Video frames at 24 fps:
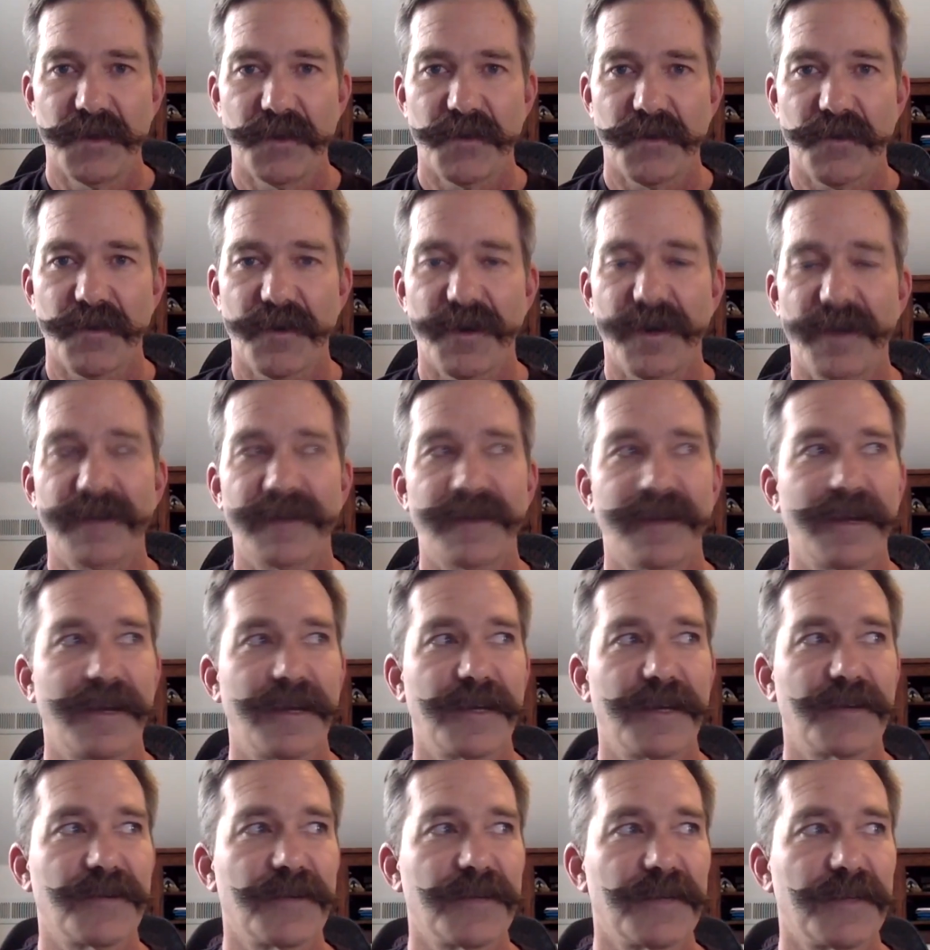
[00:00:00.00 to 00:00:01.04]
Well, and I
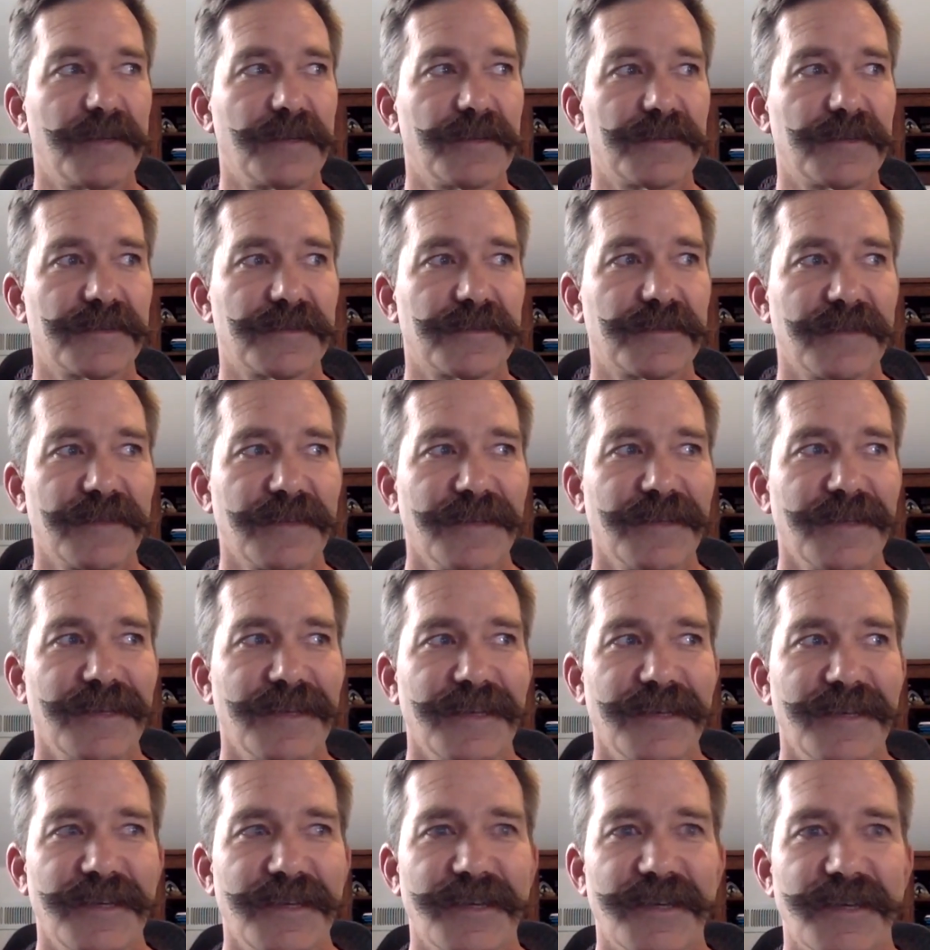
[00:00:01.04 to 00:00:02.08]
agree.
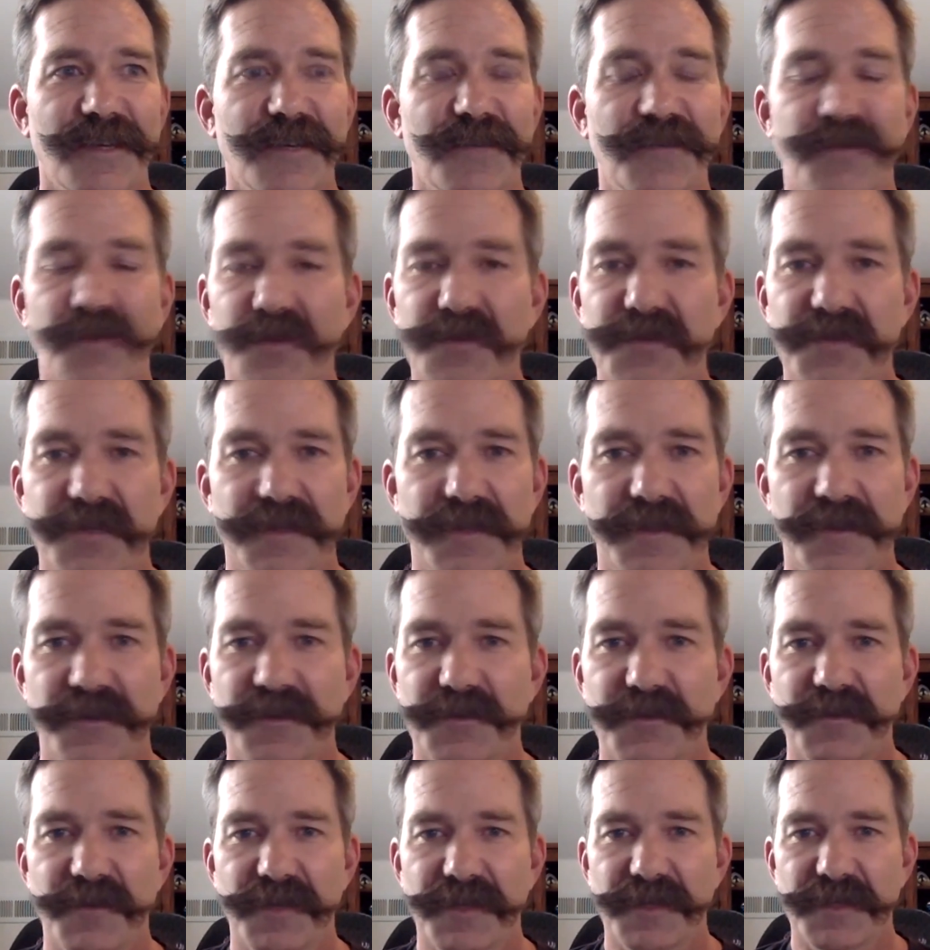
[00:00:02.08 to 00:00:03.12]
Unfortunately,
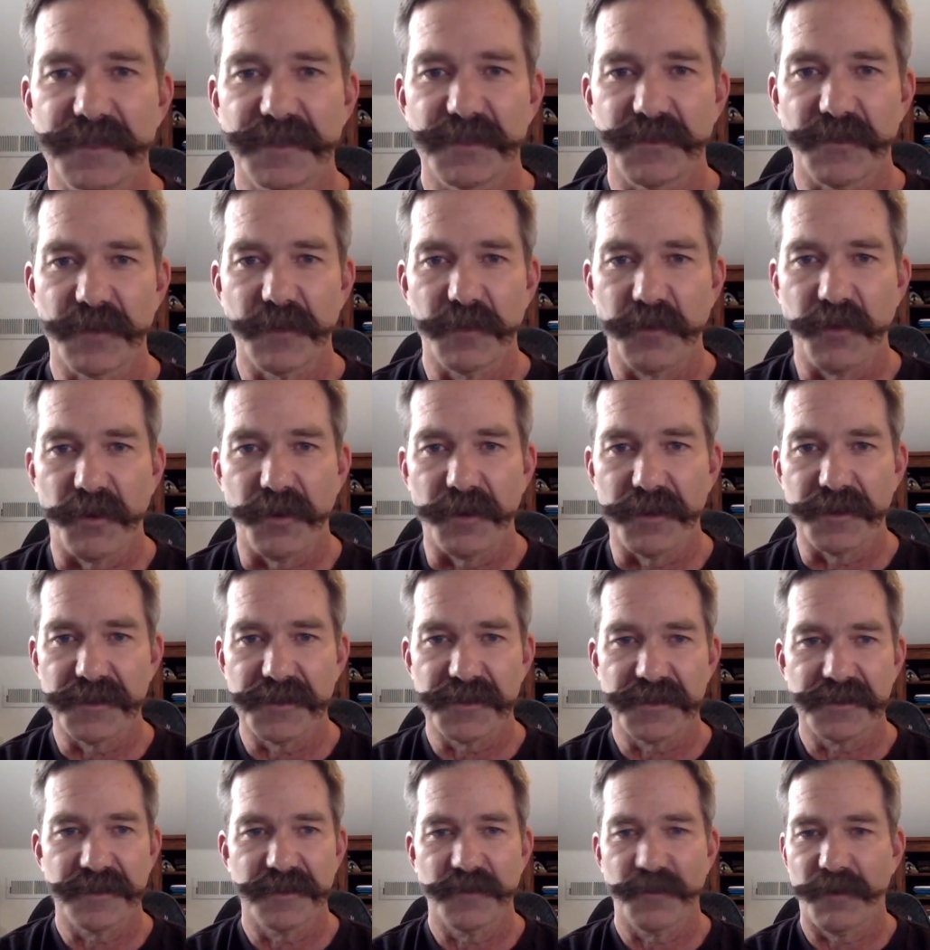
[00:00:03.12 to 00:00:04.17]
there's millions of
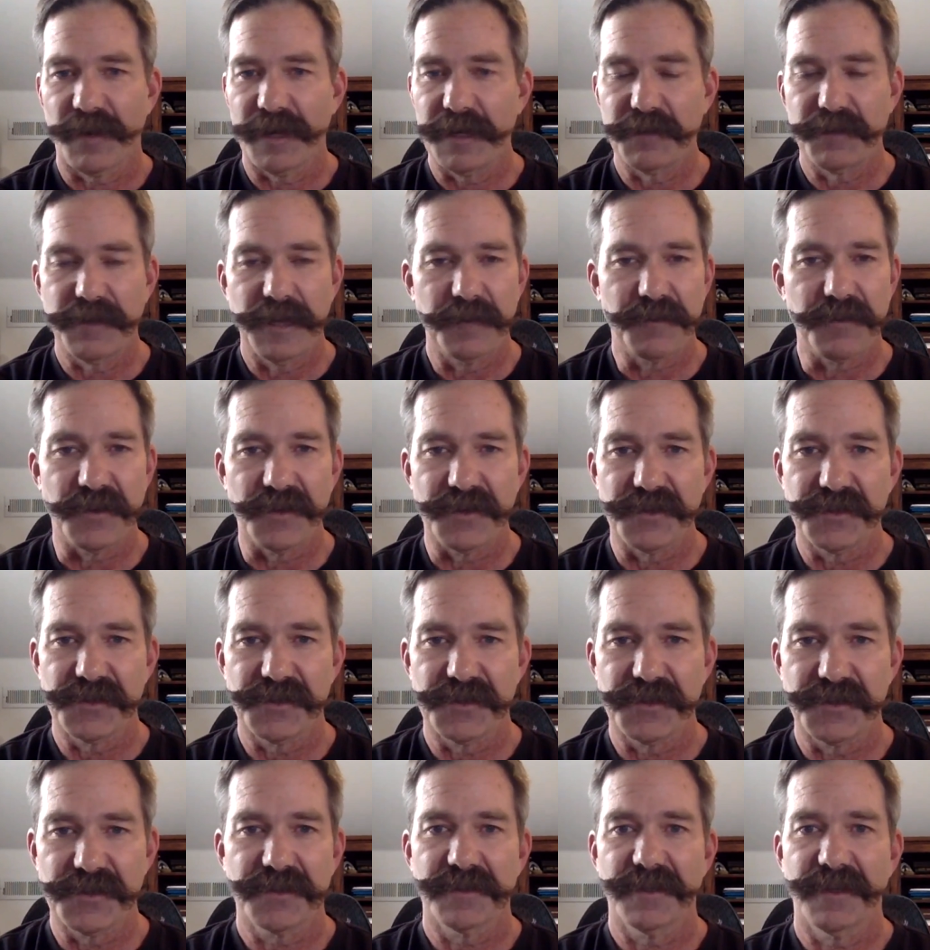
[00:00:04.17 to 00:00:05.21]
reports and white
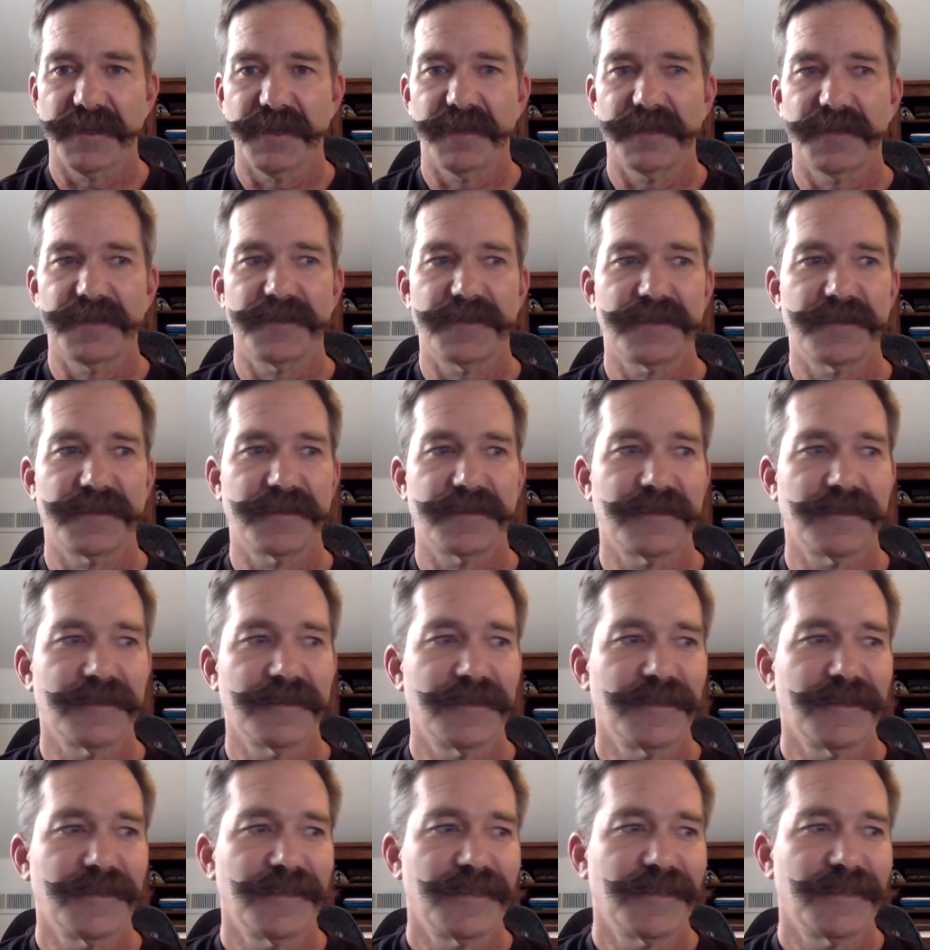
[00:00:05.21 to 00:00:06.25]
papers and
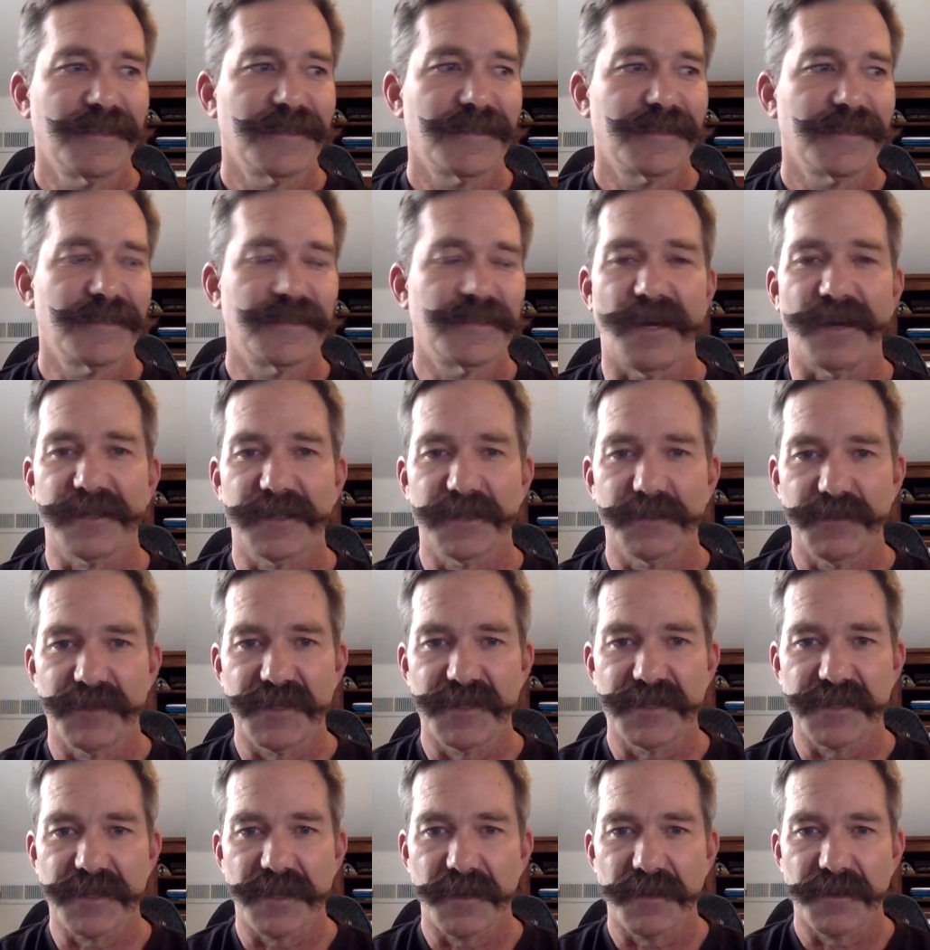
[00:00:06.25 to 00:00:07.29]

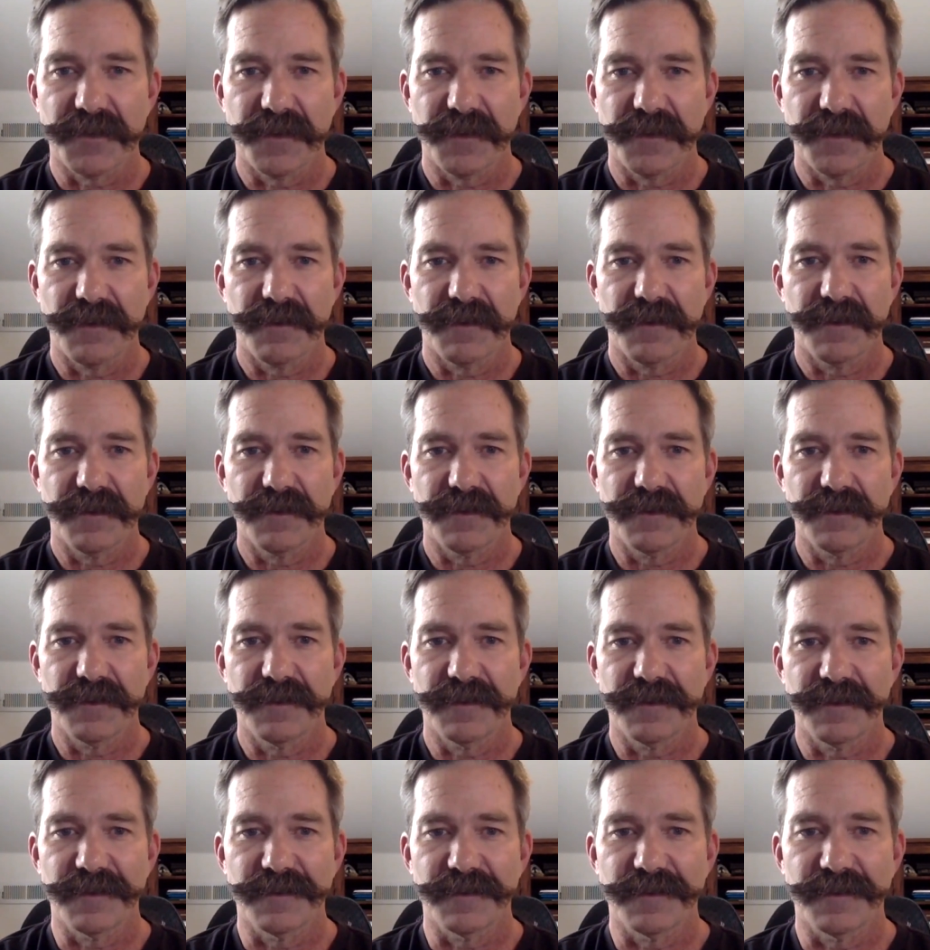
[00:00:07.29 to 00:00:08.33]
documents out there that
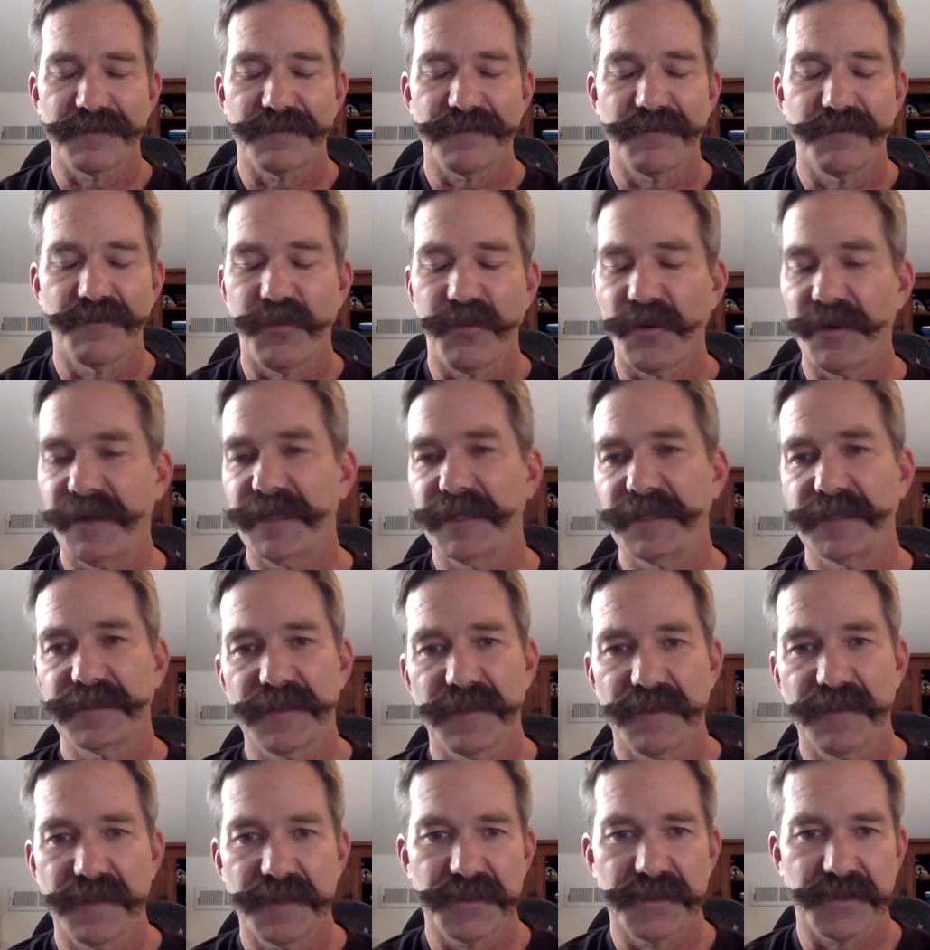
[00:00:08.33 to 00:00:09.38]
are pointing
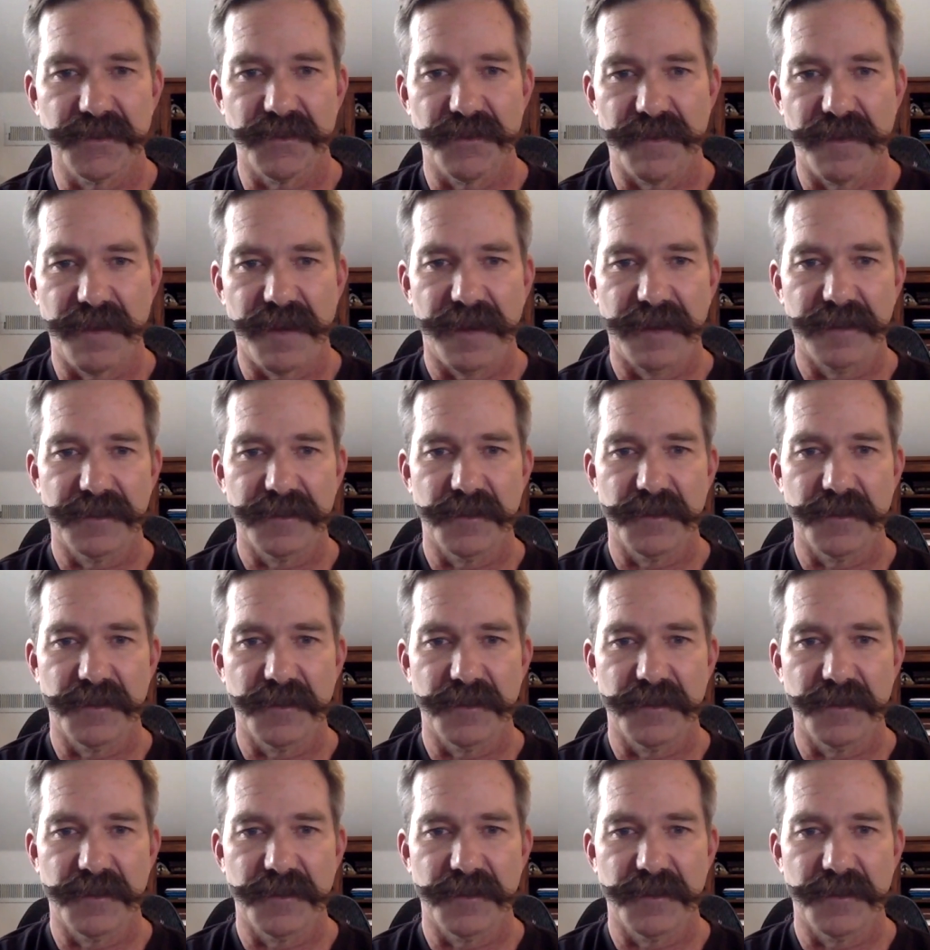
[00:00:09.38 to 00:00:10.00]
to this or that.